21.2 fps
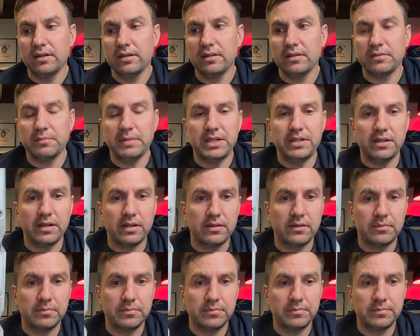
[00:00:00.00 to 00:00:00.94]
Symetrics,
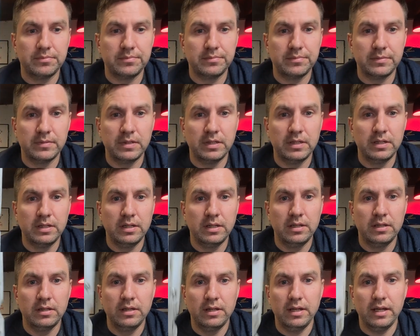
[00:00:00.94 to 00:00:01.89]

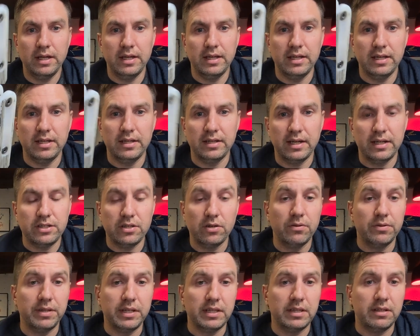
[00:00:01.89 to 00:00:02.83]
and I
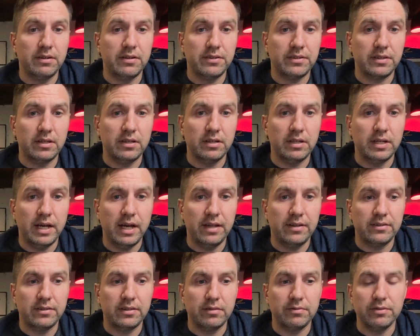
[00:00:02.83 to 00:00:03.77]
don't think they're as good
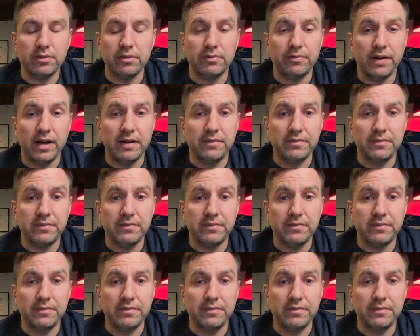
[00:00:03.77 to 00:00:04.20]
as the Fluid Vs